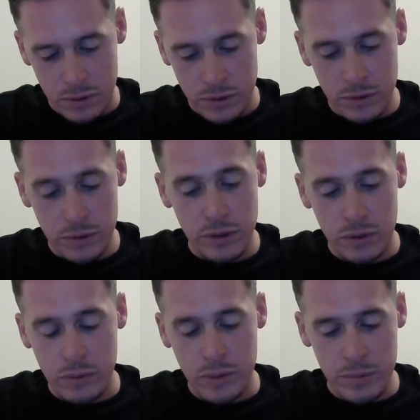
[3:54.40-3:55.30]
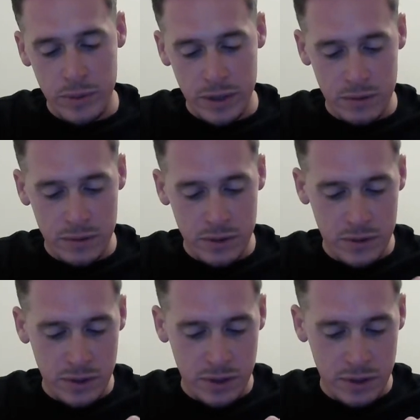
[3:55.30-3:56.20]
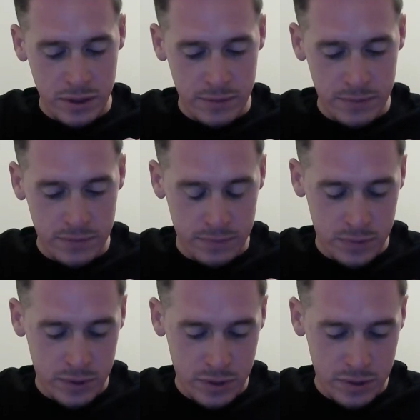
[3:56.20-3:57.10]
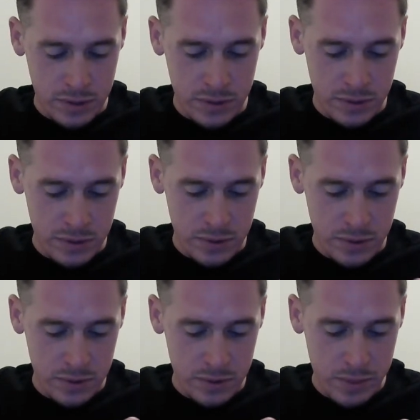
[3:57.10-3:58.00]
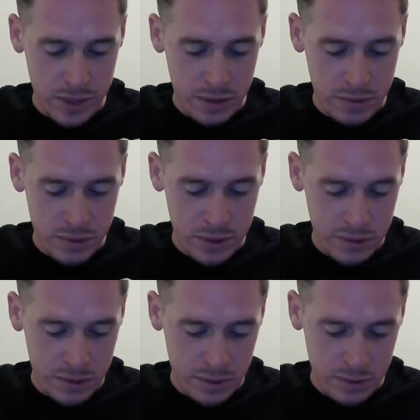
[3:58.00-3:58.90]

literally all my batteries, and I have tons and tons of batteries.